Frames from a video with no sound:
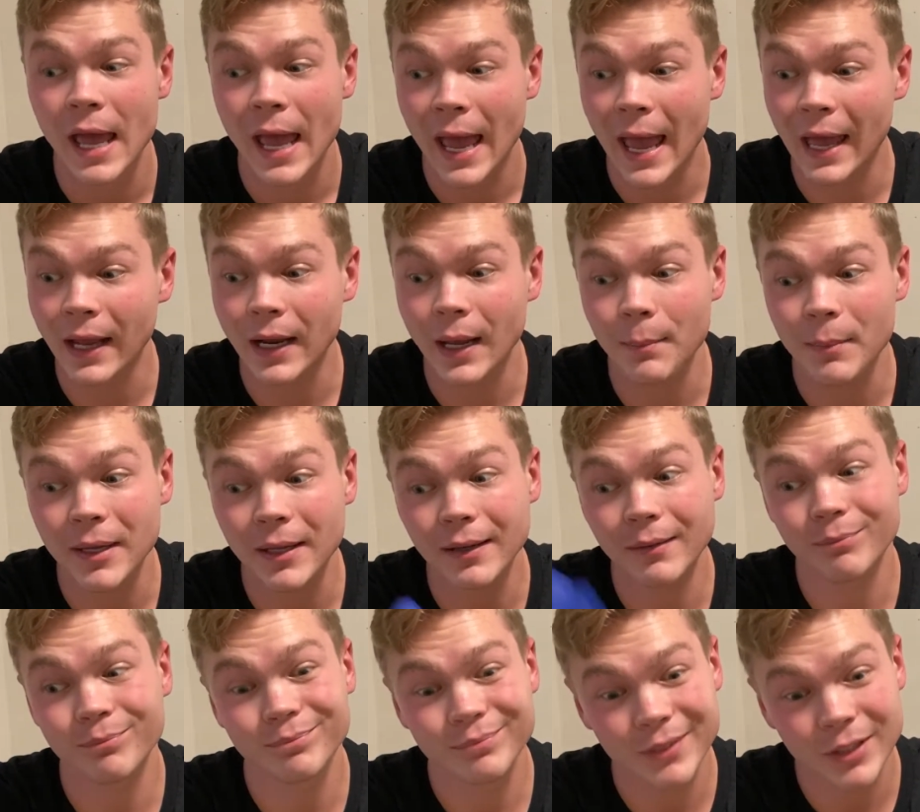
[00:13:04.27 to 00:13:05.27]
And I mean,
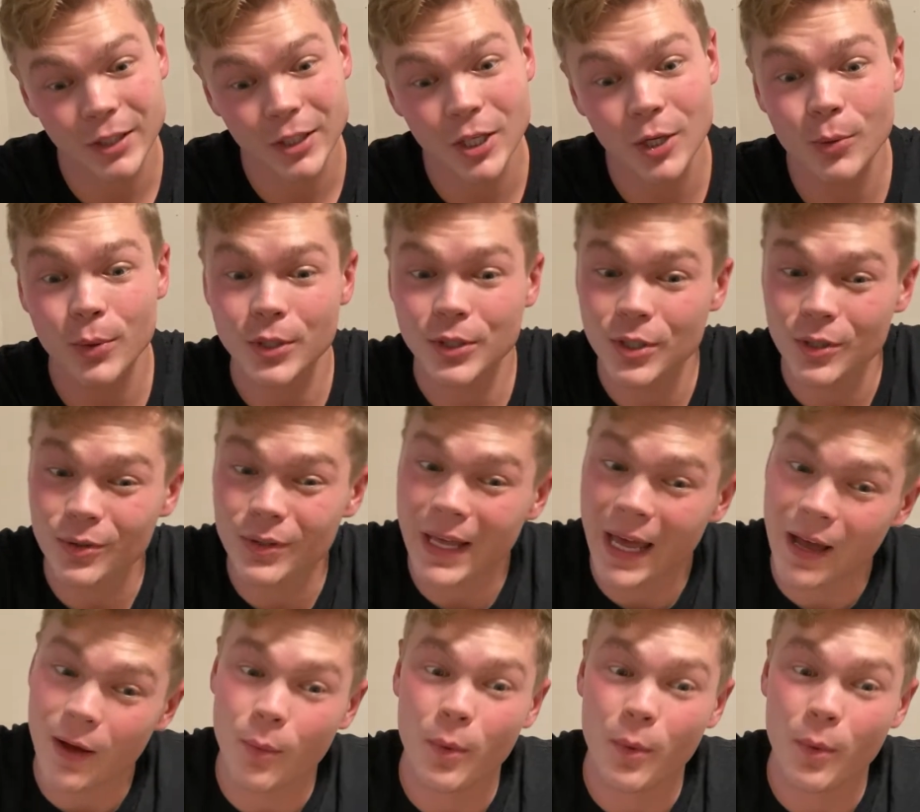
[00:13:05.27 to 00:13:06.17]
you would do that